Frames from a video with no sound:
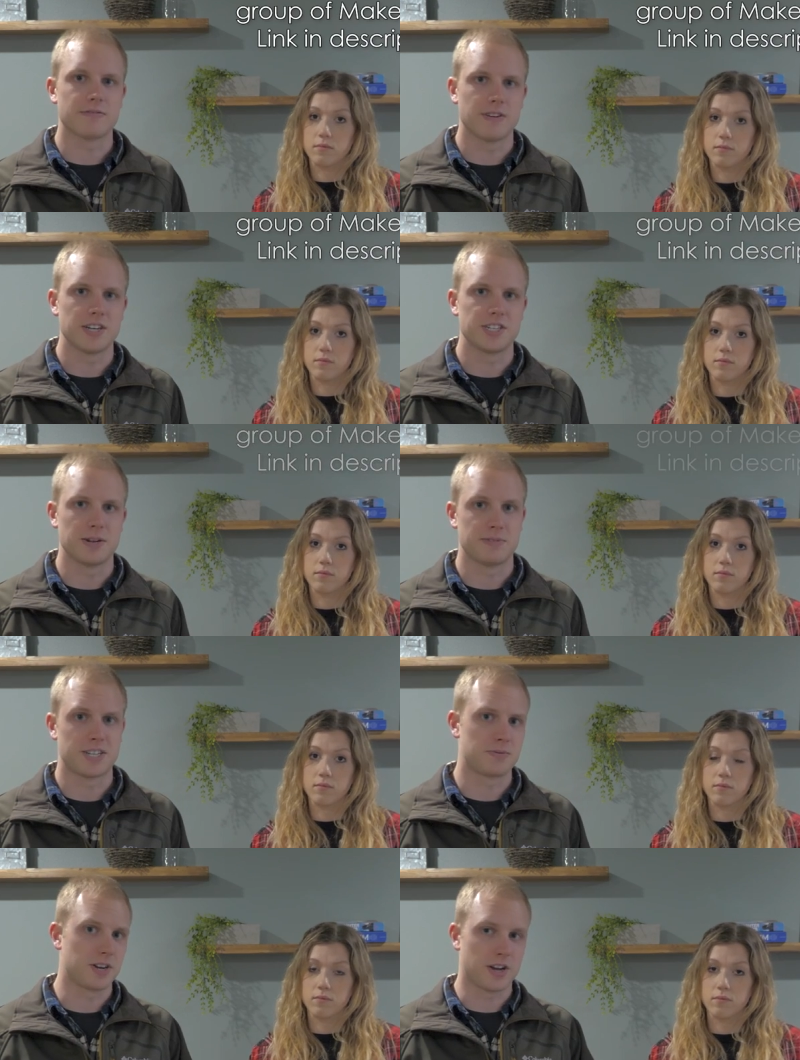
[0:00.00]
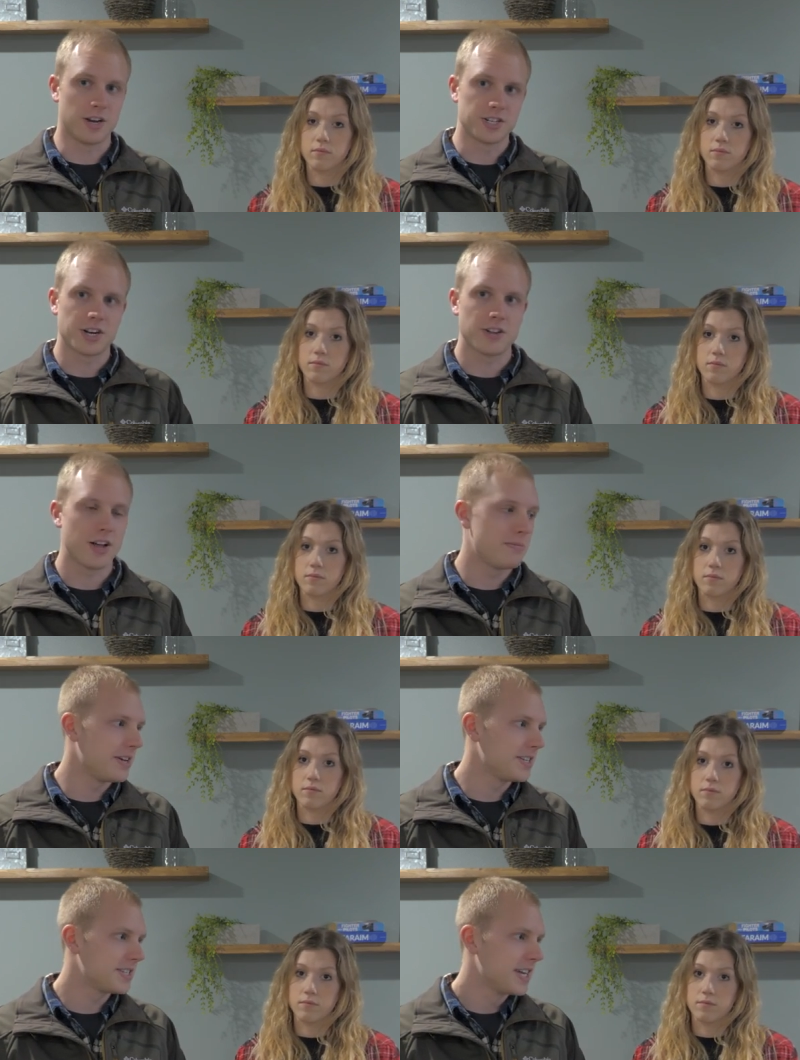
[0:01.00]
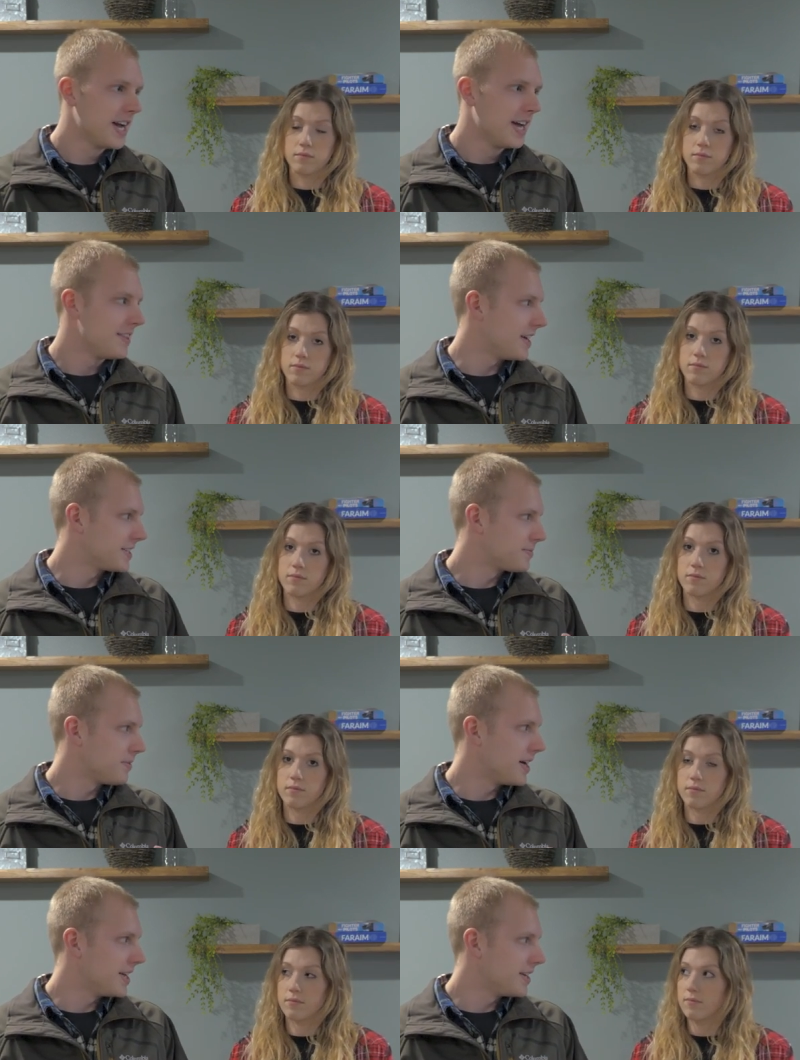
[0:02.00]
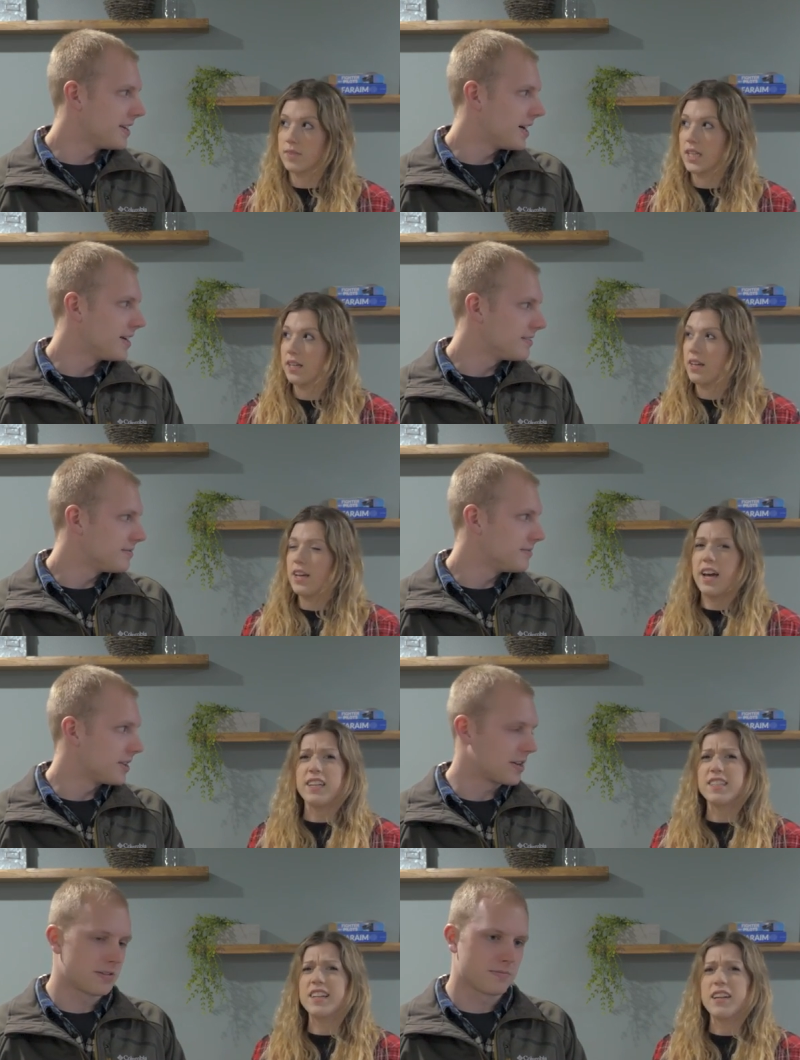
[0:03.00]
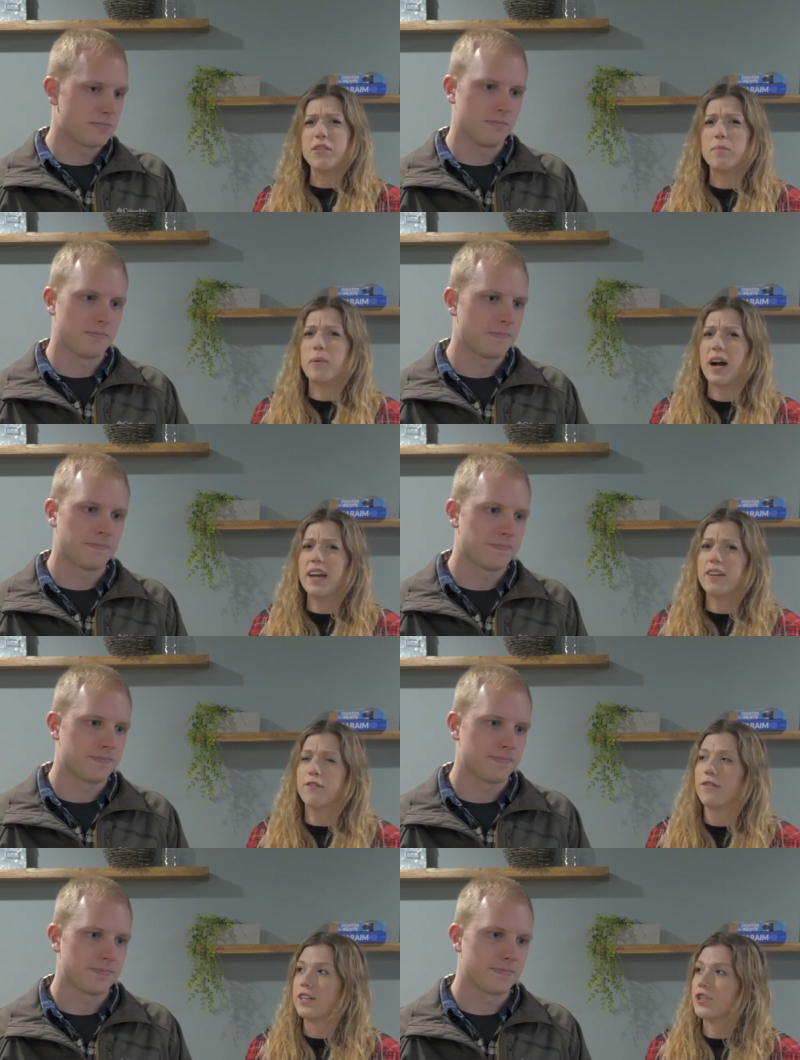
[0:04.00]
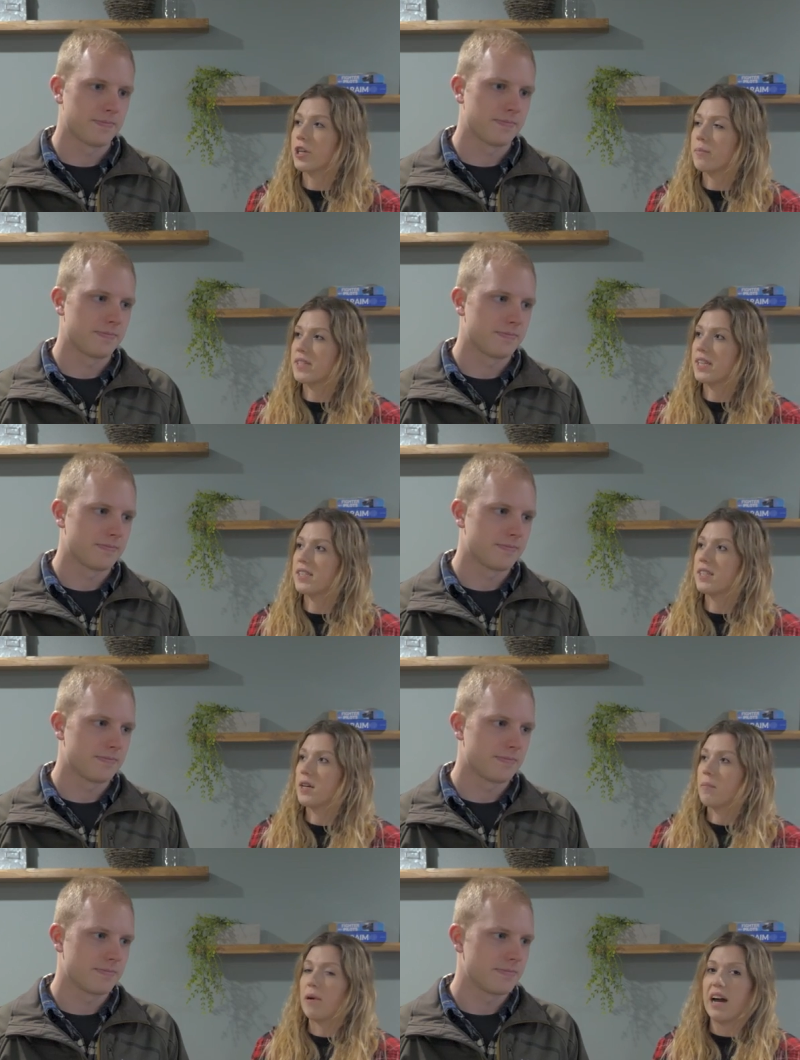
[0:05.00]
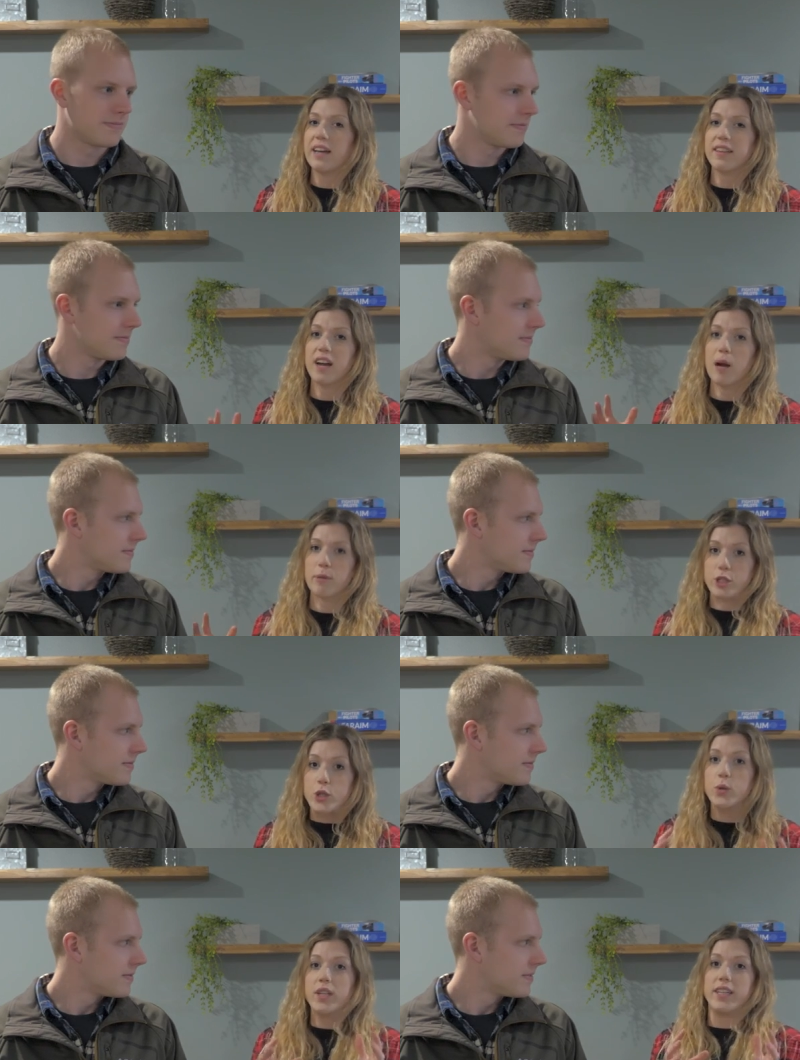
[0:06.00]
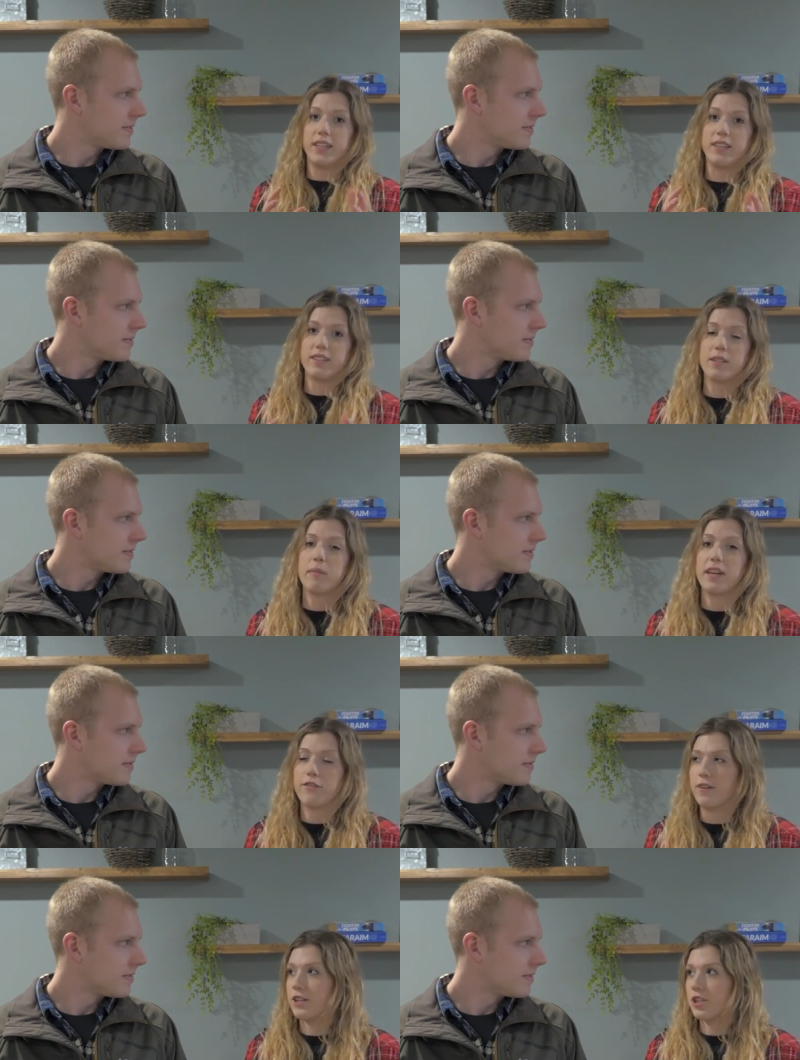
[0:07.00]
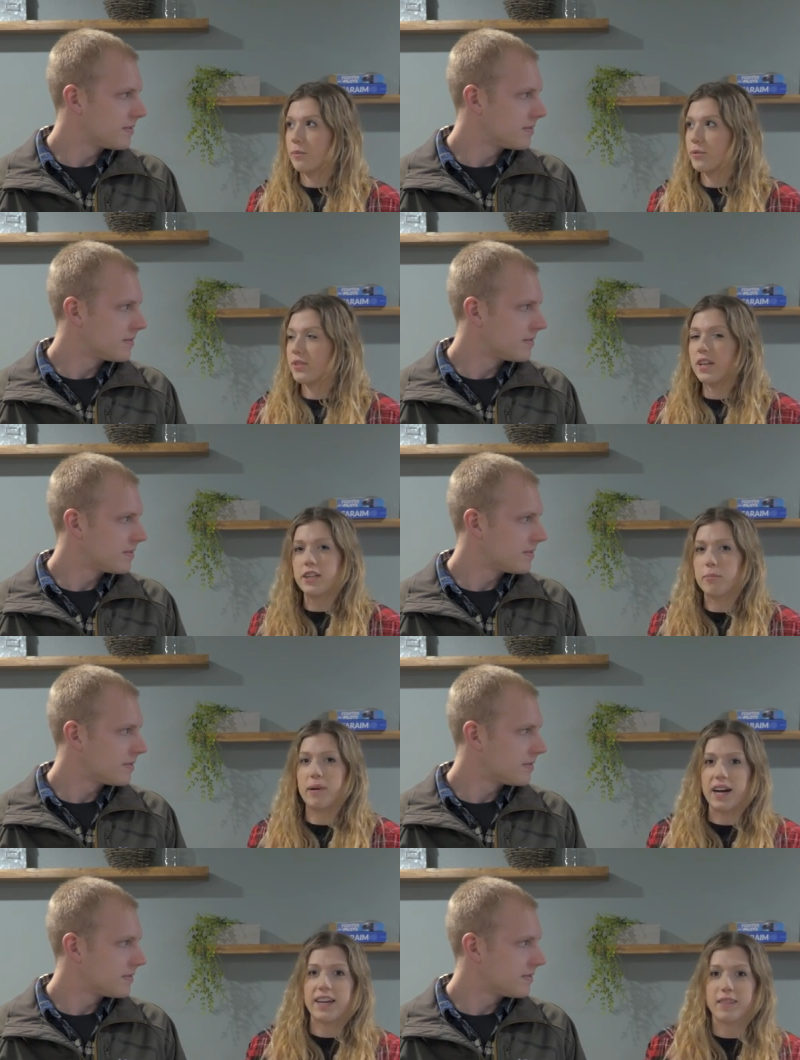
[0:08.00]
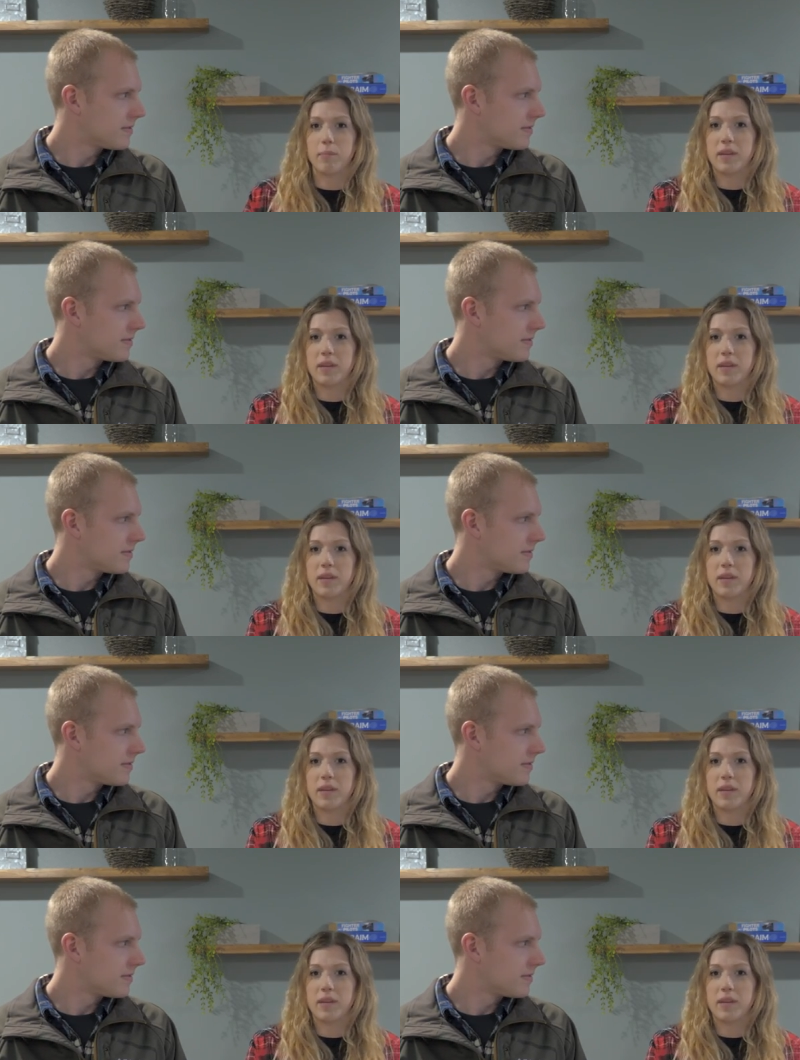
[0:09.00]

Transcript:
Speaker 1: friendships. That's what a country club is. That's what... Uh, and
Speaker 2: the, it's not even buying friendships. It's buying the opportunity to make friendships. So it's not like you're buying the